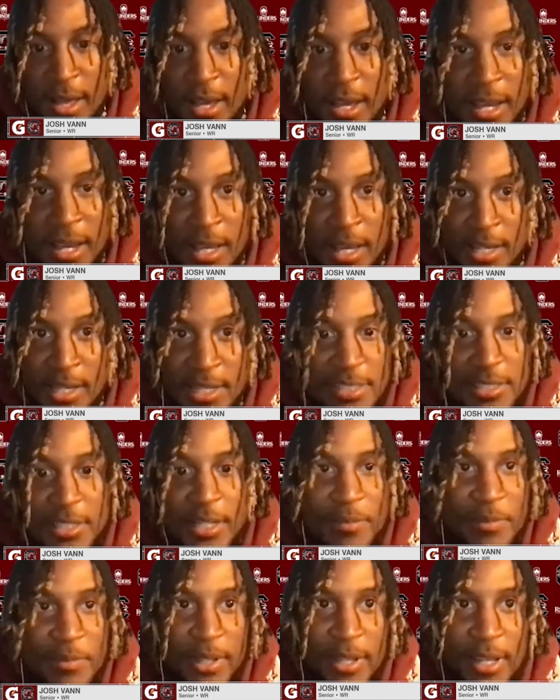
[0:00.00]
And he
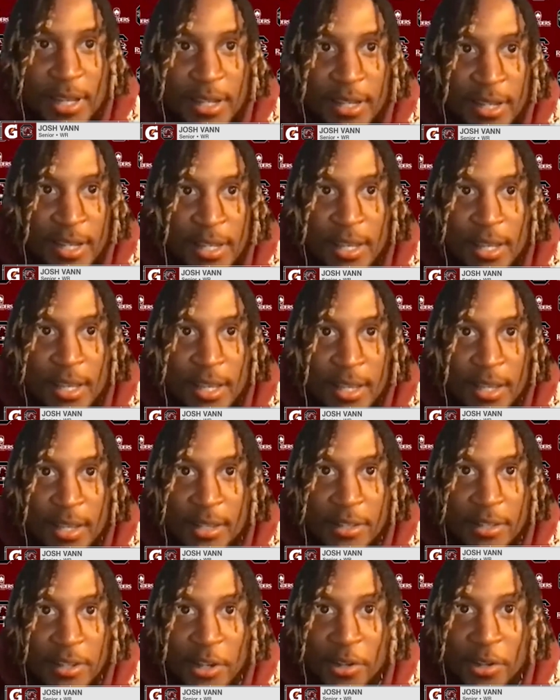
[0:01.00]
stepped in and
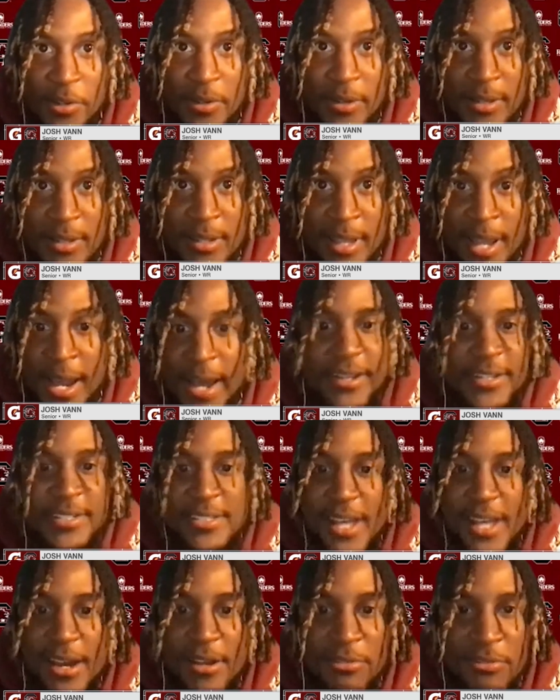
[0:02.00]
you know, got us
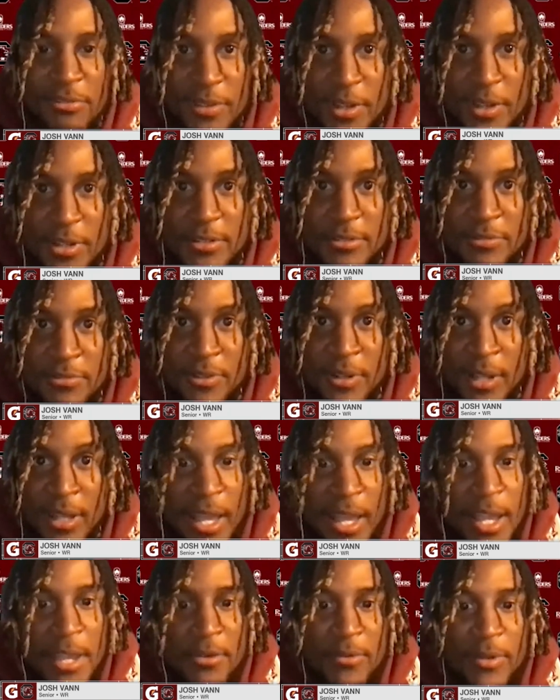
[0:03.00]
down the field for the
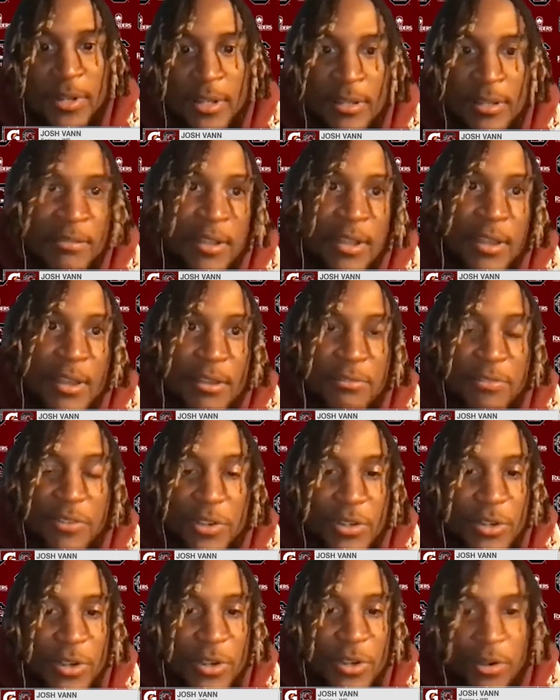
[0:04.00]
game-winning
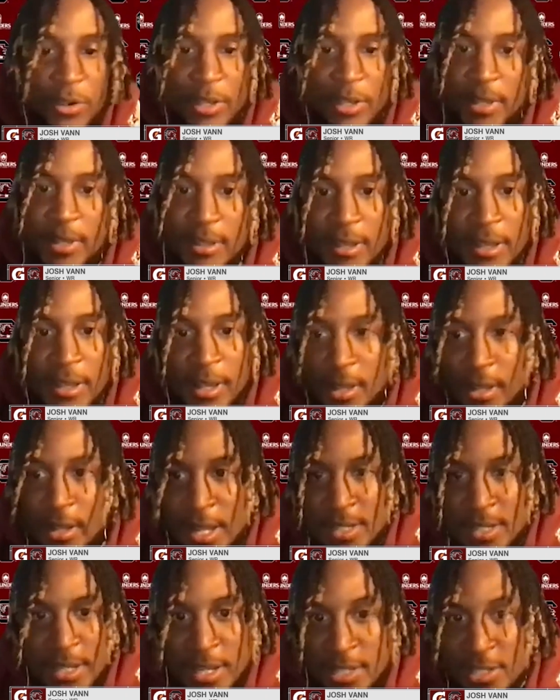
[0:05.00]
field goal kick.
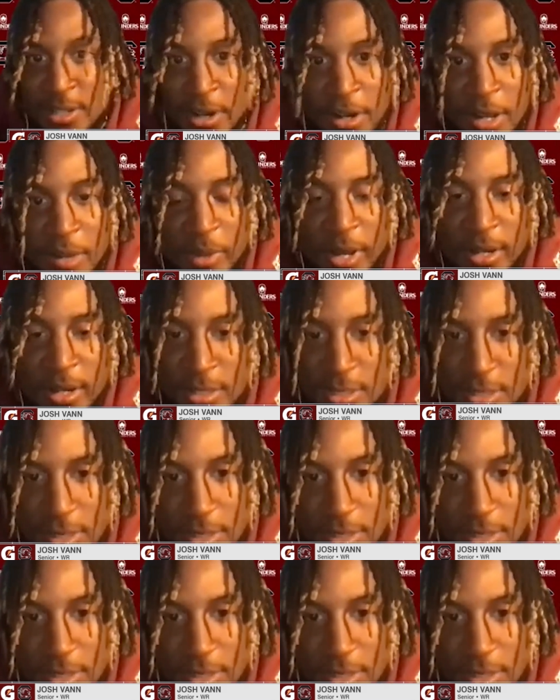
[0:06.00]
And that's all that matters.